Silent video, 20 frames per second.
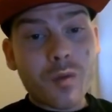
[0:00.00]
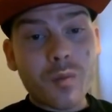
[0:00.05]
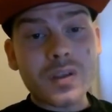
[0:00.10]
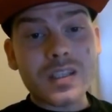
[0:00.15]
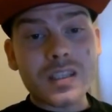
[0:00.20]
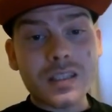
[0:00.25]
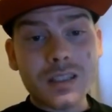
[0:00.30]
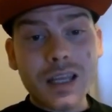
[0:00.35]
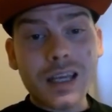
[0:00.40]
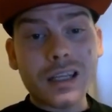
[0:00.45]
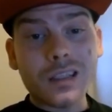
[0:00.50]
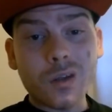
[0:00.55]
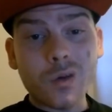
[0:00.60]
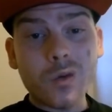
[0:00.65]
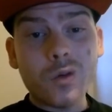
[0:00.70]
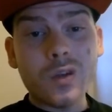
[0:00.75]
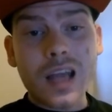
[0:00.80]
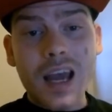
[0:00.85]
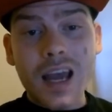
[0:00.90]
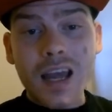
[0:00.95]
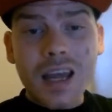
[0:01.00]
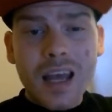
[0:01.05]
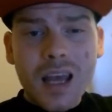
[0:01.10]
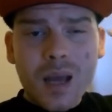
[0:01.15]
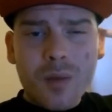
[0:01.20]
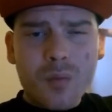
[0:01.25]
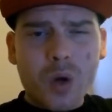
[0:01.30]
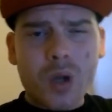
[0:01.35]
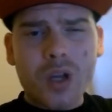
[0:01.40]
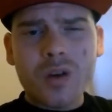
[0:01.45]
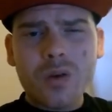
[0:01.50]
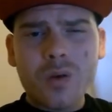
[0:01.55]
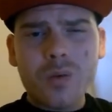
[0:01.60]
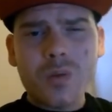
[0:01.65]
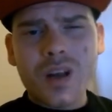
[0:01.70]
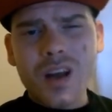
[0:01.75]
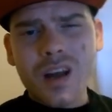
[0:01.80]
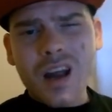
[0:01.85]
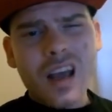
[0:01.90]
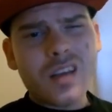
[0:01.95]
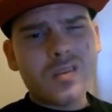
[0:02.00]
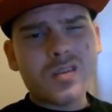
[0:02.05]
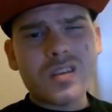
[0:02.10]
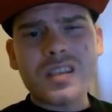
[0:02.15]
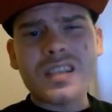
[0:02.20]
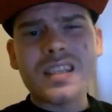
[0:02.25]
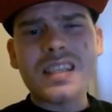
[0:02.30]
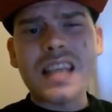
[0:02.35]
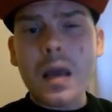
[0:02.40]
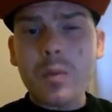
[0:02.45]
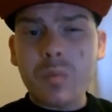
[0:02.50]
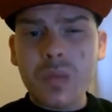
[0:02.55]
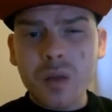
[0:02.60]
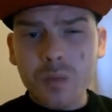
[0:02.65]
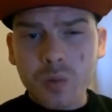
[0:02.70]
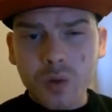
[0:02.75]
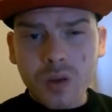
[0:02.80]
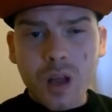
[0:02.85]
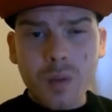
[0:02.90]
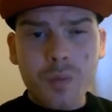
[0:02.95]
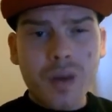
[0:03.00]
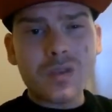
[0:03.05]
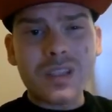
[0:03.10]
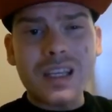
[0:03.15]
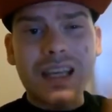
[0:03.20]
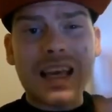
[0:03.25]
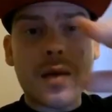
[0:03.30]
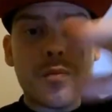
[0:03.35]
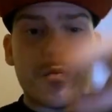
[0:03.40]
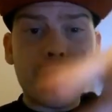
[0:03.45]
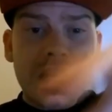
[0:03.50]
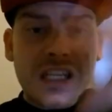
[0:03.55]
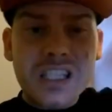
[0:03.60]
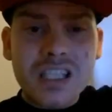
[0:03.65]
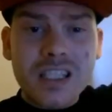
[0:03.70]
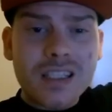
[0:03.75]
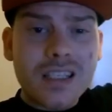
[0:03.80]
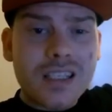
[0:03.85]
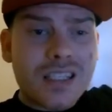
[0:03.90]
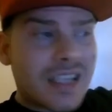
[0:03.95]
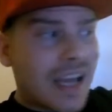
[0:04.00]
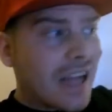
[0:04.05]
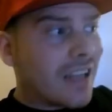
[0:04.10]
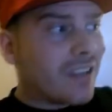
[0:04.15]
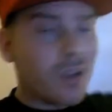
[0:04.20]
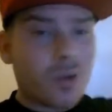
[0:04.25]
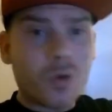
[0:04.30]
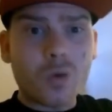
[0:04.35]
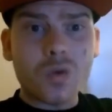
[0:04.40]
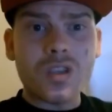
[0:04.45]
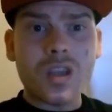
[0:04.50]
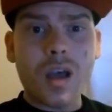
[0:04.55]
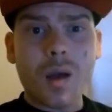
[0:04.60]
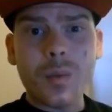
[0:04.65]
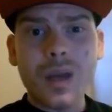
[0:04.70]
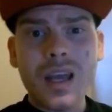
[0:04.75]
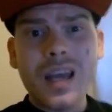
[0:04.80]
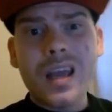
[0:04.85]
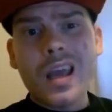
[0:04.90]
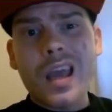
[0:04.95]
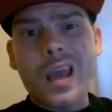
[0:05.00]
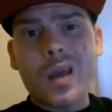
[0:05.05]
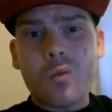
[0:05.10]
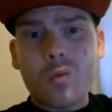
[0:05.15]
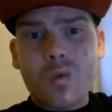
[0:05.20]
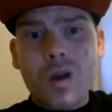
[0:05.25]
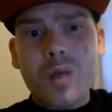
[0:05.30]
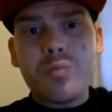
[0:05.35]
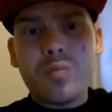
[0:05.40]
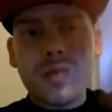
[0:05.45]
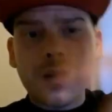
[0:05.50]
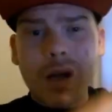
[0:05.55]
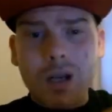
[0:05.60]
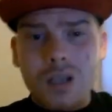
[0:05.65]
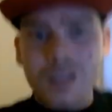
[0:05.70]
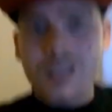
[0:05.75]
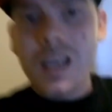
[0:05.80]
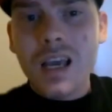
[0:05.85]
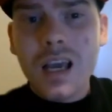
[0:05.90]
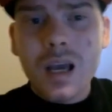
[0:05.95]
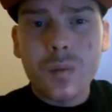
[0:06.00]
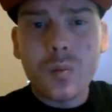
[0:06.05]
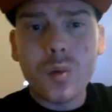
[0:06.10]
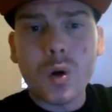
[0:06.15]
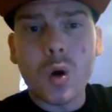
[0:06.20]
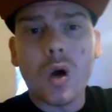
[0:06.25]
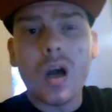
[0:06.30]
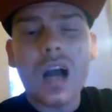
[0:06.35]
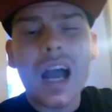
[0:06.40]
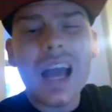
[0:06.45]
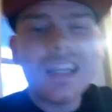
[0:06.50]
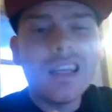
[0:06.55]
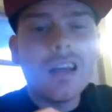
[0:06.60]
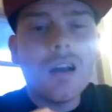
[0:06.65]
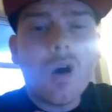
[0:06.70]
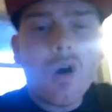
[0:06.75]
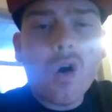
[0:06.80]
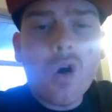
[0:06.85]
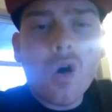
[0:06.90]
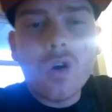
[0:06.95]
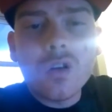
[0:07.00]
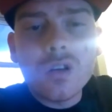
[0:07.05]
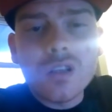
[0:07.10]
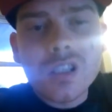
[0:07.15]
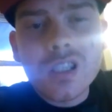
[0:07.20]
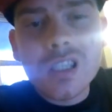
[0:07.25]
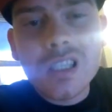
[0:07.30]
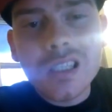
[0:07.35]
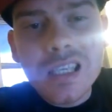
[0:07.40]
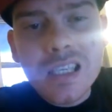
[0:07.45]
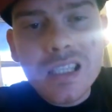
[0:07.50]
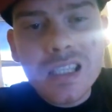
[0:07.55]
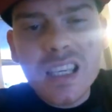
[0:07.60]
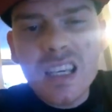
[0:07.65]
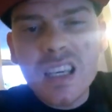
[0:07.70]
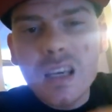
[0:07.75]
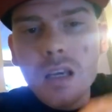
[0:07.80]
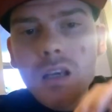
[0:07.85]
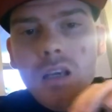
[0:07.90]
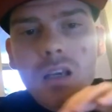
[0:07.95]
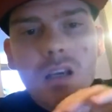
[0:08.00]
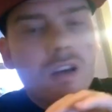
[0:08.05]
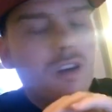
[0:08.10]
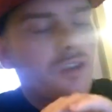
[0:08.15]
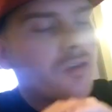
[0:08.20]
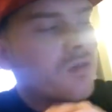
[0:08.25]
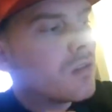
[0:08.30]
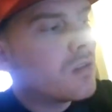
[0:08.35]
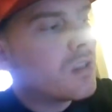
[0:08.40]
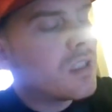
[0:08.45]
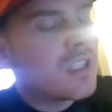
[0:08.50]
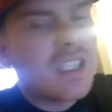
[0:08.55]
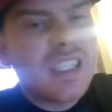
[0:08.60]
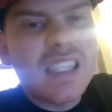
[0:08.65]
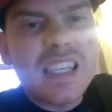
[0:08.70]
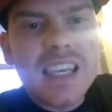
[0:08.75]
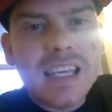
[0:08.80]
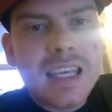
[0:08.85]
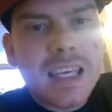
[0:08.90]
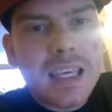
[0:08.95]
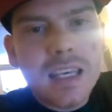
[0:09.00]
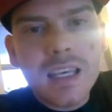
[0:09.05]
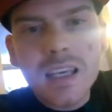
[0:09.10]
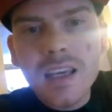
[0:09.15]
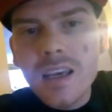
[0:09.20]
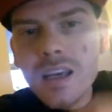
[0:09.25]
a slick dude that, bro, you remember I used to set people up. I used to get bitches to set dudes up and rip plugs. Bro, I did all the sleazy, sneaky,